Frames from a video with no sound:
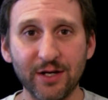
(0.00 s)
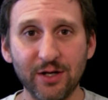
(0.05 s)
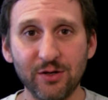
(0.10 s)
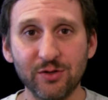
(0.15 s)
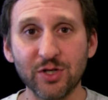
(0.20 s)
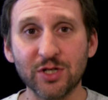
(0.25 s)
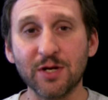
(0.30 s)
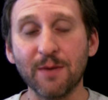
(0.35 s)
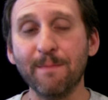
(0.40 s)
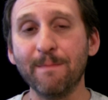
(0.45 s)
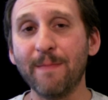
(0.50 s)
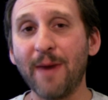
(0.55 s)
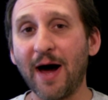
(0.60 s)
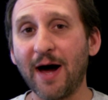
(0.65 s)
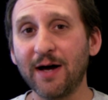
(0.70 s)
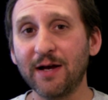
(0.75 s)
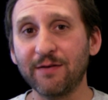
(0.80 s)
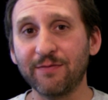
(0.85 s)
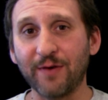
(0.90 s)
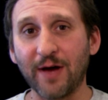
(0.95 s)
You use it to
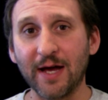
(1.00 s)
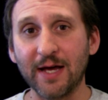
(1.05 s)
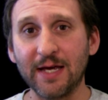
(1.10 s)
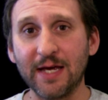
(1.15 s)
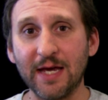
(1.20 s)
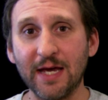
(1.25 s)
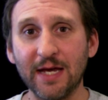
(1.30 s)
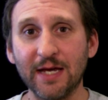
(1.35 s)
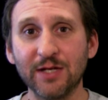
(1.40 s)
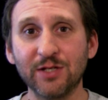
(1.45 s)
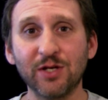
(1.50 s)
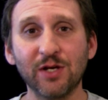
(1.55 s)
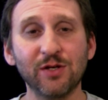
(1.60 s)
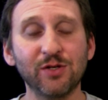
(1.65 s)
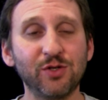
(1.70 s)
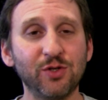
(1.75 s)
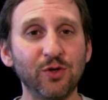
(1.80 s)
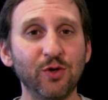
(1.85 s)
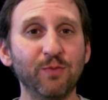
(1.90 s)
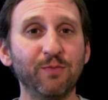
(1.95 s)
modify keys
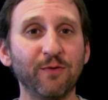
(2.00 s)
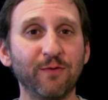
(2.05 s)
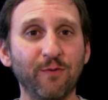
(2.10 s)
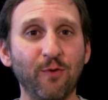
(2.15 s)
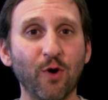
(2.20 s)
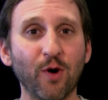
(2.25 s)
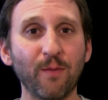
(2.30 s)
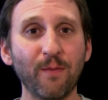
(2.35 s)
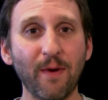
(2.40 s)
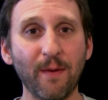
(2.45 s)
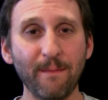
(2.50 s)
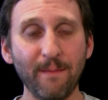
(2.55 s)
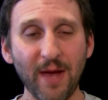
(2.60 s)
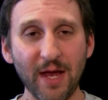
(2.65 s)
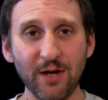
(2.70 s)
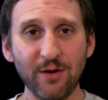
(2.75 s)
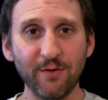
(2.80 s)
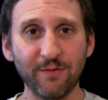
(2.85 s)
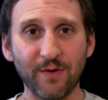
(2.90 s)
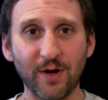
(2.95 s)
to perform
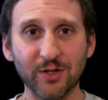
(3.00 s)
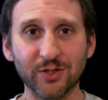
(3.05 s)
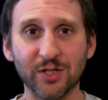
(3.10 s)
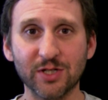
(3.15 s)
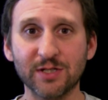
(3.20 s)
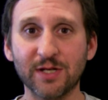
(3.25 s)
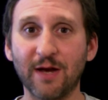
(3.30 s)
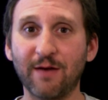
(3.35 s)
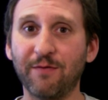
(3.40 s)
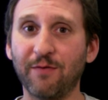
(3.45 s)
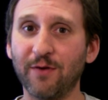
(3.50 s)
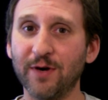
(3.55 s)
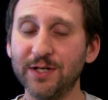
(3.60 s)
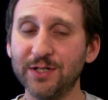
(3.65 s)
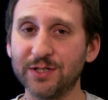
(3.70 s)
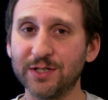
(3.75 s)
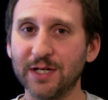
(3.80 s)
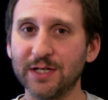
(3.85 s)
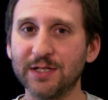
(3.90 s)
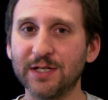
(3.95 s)
menu functions. Like for
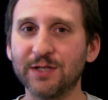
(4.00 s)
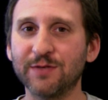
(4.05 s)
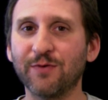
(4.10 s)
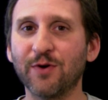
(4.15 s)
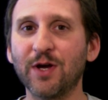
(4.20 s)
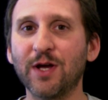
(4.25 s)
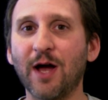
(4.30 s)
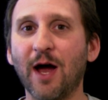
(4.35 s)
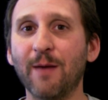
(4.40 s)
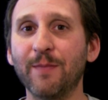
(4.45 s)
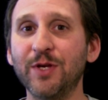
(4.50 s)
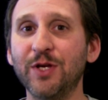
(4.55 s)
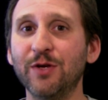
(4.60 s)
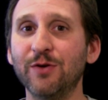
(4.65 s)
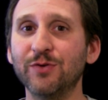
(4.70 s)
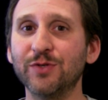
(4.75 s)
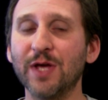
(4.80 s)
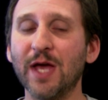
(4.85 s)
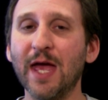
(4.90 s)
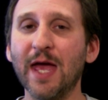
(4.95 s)
instance, it's very common to
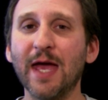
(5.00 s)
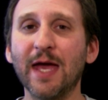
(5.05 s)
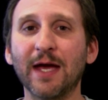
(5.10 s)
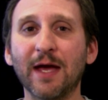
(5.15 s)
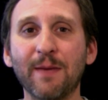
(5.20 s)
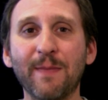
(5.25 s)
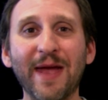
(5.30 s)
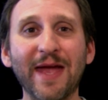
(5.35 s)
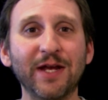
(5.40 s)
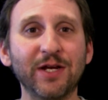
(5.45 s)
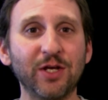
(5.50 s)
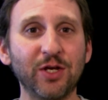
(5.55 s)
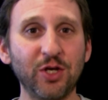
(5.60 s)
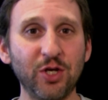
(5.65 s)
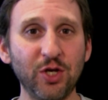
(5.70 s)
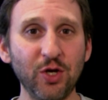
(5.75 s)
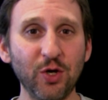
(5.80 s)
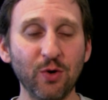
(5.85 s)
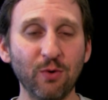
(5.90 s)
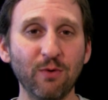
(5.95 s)
use command
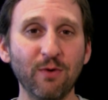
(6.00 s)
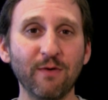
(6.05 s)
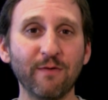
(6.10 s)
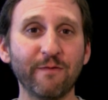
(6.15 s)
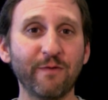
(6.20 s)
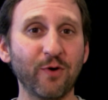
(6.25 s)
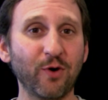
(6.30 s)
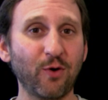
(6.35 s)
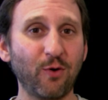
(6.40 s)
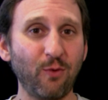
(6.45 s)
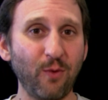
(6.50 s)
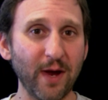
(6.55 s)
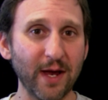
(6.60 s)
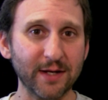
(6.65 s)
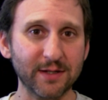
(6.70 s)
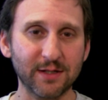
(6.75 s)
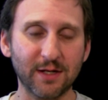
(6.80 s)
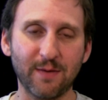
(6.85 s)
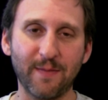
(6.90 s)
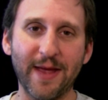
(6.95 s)
Q for
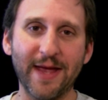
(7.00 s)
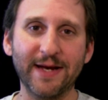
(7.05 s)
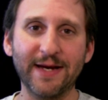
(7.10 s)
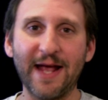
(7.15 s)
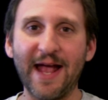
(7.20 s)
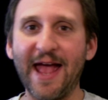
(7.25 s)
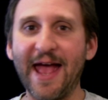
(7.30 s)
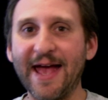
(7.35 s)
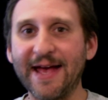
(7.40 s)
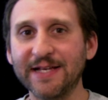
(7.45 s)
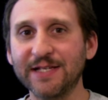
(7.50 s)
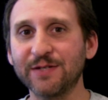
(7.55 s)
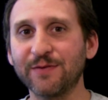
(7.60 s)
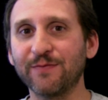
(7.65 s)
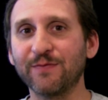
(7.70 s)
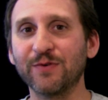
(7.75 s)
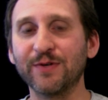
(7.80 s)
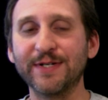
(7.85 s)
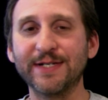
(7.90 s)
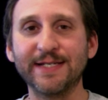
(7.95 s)
quit, command S
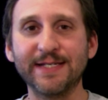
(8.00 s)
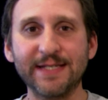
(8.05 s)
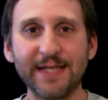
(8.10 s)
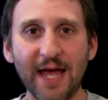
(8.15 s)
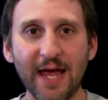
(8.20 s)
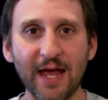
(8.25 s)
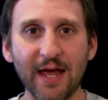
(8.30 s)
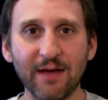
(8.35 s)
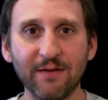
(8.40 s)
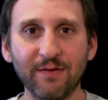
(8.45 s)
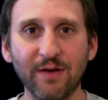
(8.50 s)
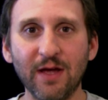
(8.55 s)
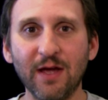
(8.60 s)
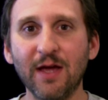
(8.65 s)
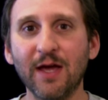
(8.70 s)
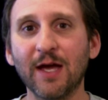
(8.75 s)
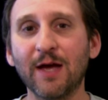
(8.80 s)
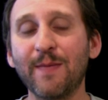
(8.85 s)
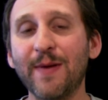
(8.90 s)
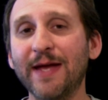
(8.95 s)
for save,
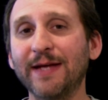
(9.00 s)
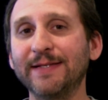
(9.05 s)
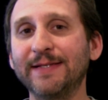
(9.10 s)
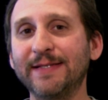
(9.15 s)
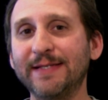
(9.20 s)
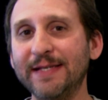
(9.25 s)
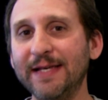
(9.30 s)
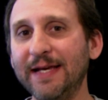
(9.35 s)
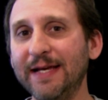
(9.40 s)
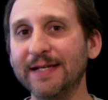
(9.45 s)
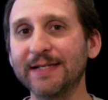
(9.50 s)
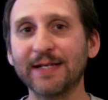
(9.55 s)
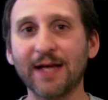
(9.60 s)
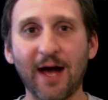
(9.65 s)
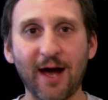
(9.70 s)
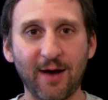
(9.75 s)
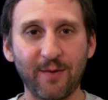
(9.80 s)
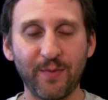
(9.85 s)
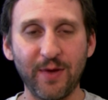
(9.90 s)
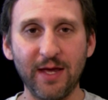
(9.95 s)
command C is
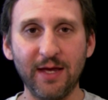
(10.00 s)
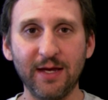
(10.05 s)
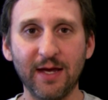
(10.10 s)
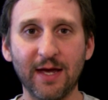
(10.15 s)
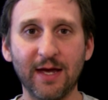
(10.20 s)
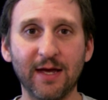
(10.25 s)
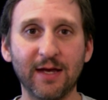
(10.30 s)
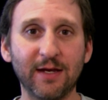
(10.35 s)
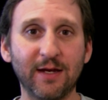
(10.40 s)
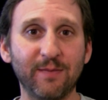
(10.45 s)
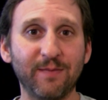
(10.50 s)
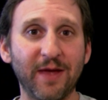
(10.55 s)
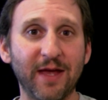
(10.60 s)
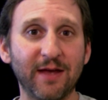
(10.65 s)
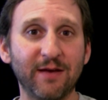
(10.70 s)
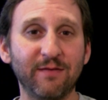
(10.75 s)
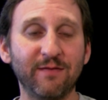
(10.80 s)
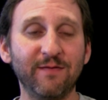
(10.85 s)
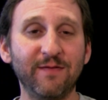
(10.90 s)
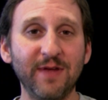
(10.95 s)
copy, and
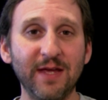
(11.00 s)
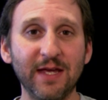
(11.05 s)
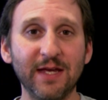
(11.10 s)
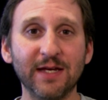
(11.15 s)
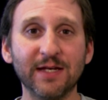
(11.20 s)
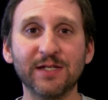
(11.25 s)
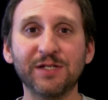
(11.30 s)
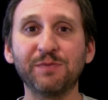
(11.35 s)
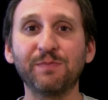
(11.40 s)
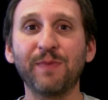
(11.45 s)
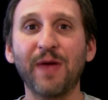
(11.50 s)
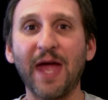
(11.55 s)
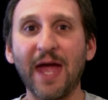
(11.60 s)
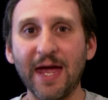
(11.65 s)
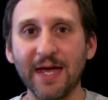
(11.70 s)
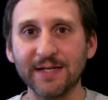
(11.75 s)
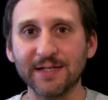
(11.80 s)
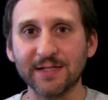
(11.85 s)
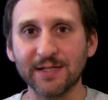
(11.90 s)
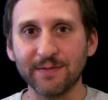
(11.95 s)
command V is
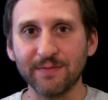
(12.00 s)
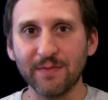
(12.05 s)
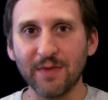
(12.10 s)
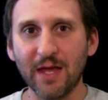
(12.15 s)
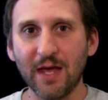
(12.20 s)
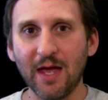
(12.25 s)
paste.